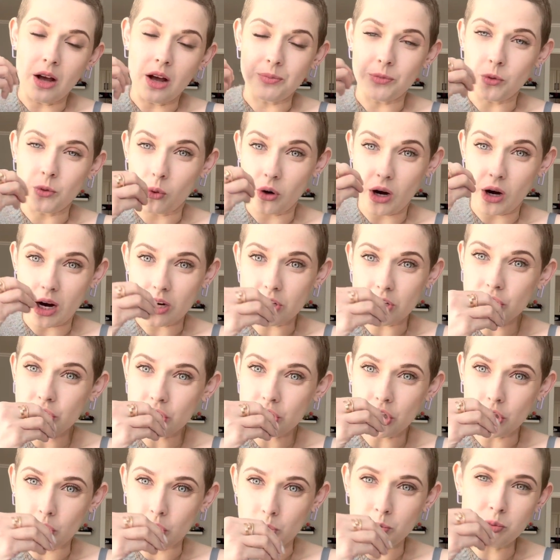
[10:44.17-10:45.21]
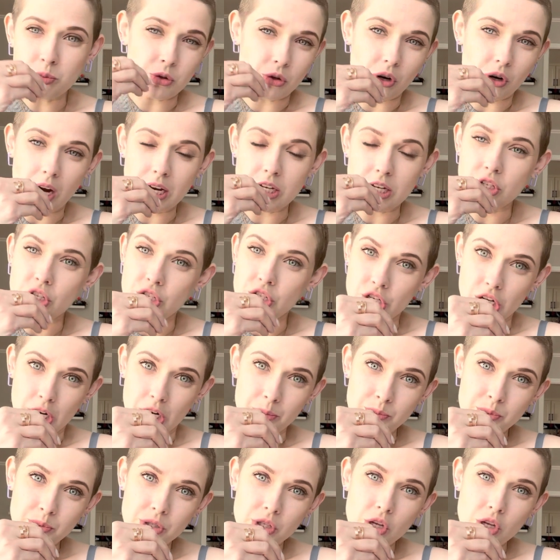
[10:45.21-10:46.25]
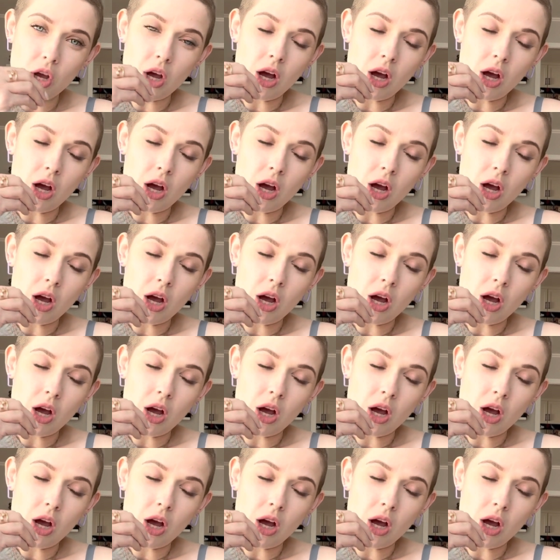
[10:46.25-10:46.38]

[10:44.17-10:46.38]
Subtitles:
or ice cubes or ice chips